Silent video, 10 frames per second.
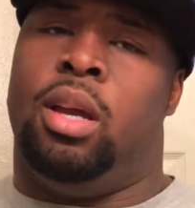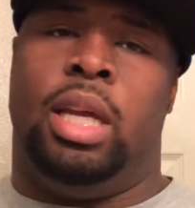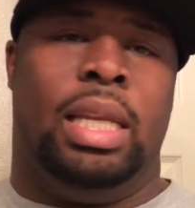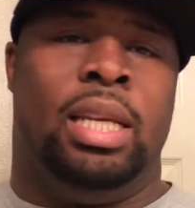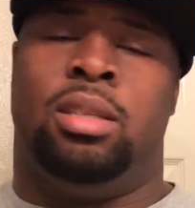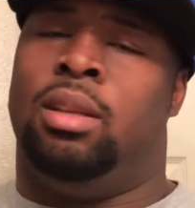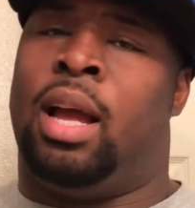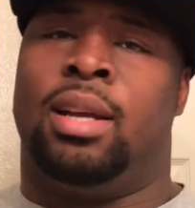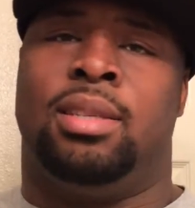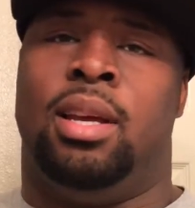It's,
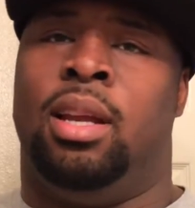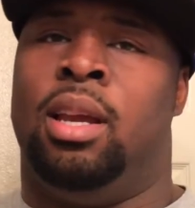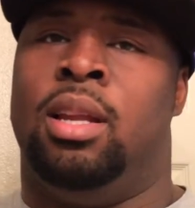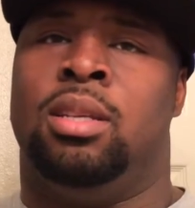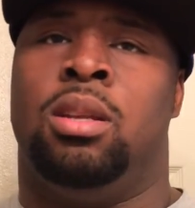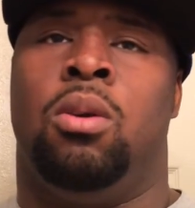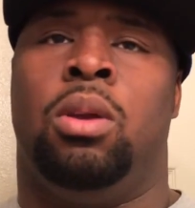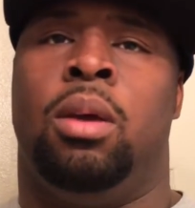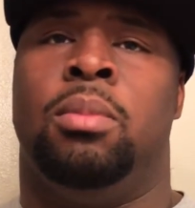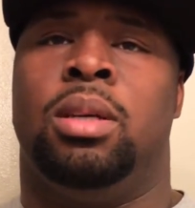like I said again, it's no
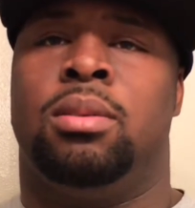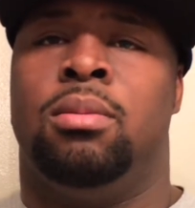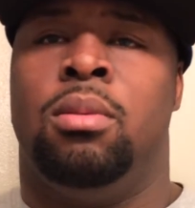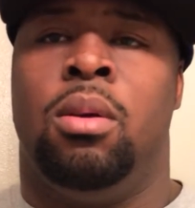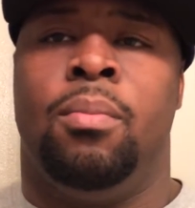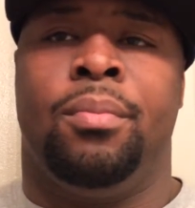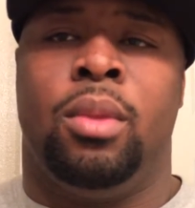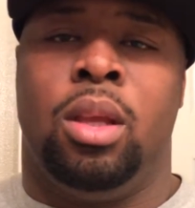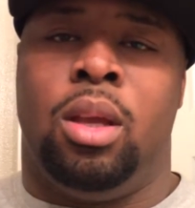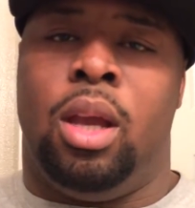gimmicks.
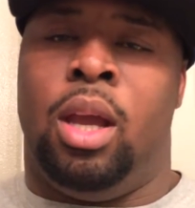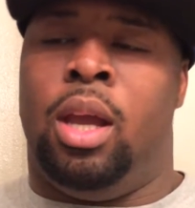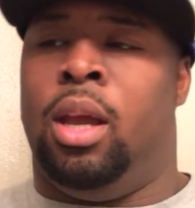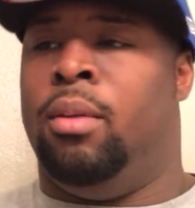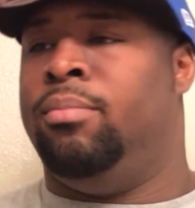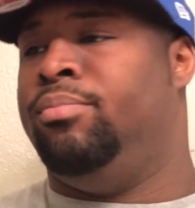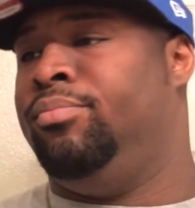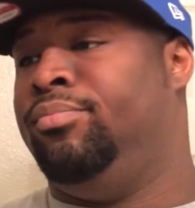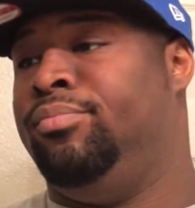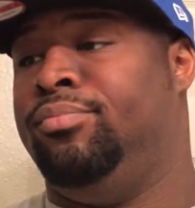And
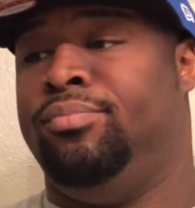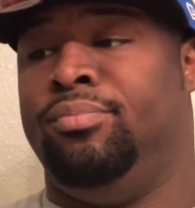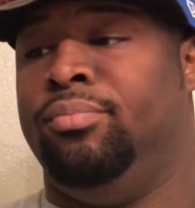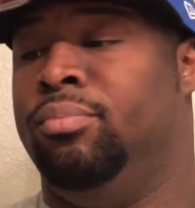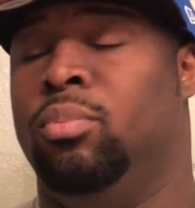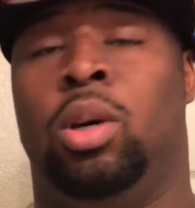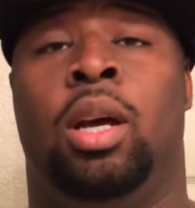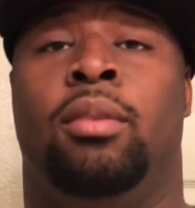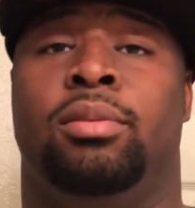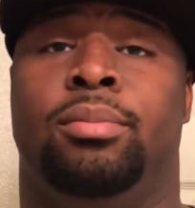
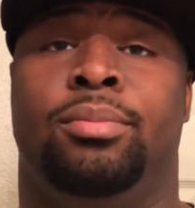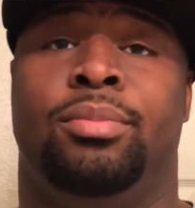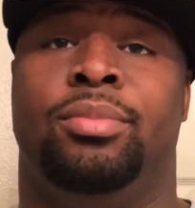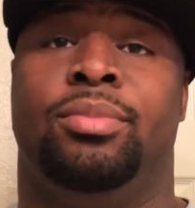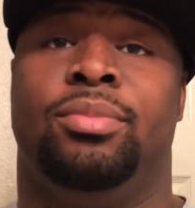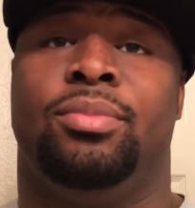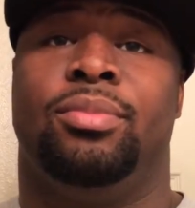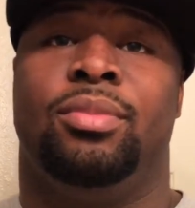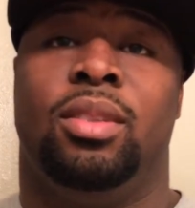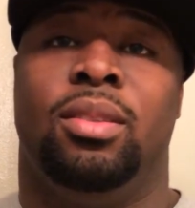whatever.
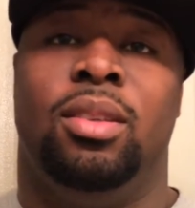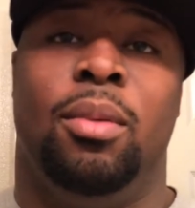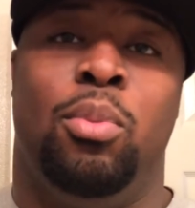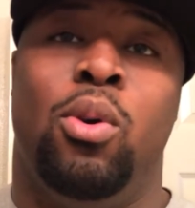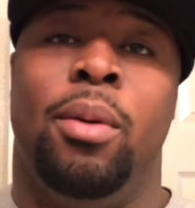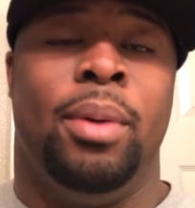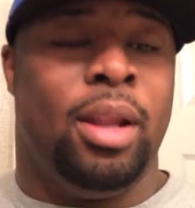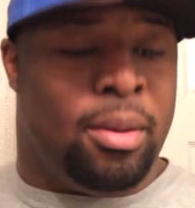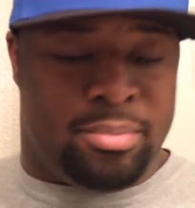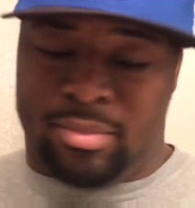Boy,
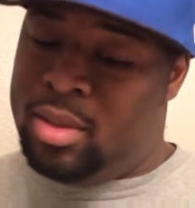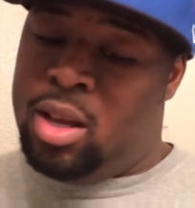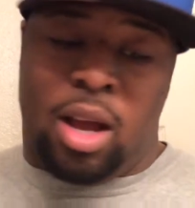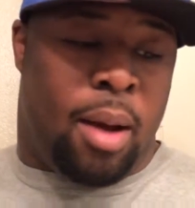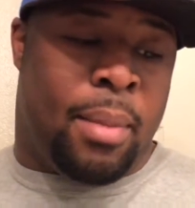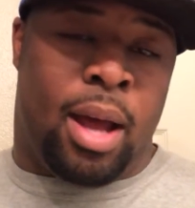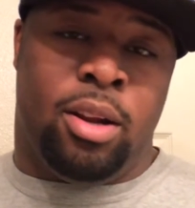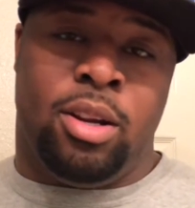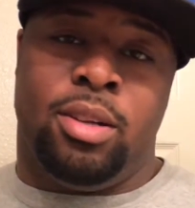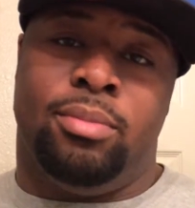man, I'm I'm out
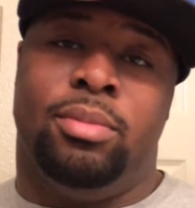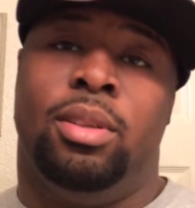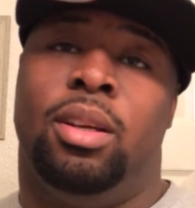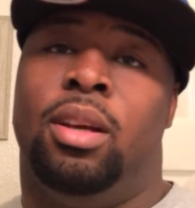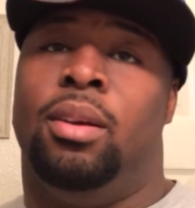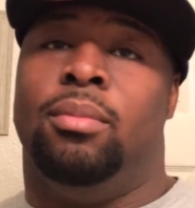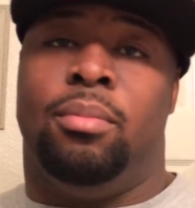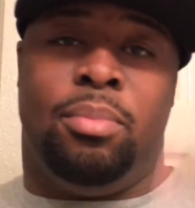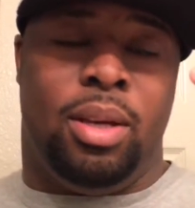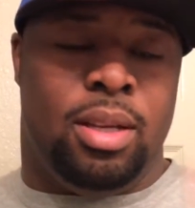of here.
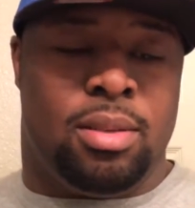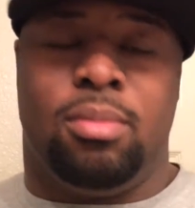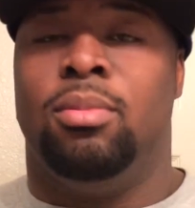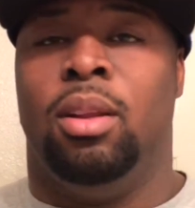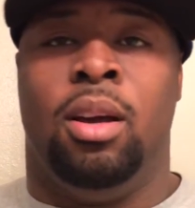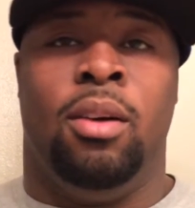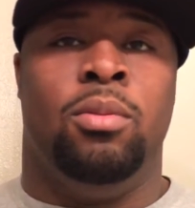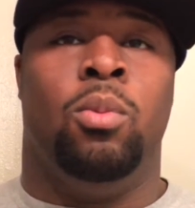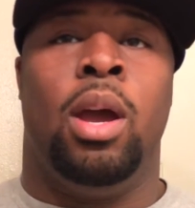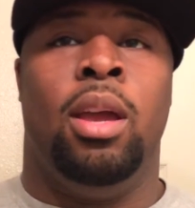Peace,
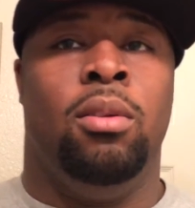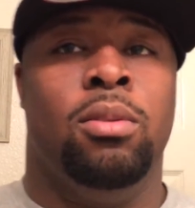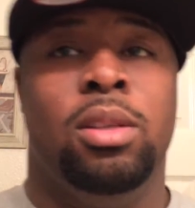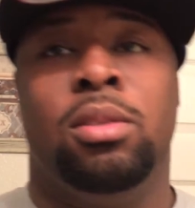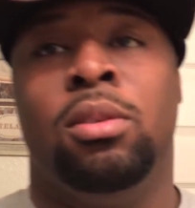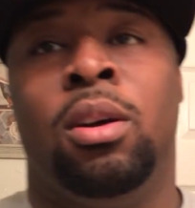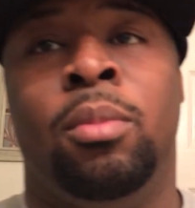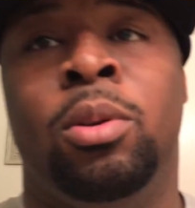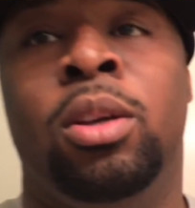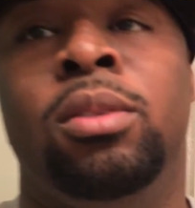love, and way, grease. You know what
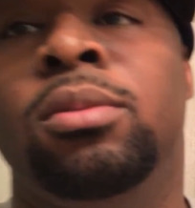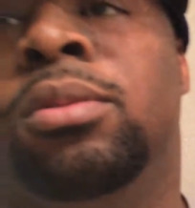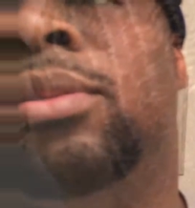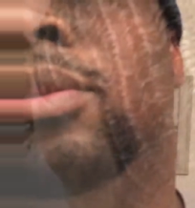I mean?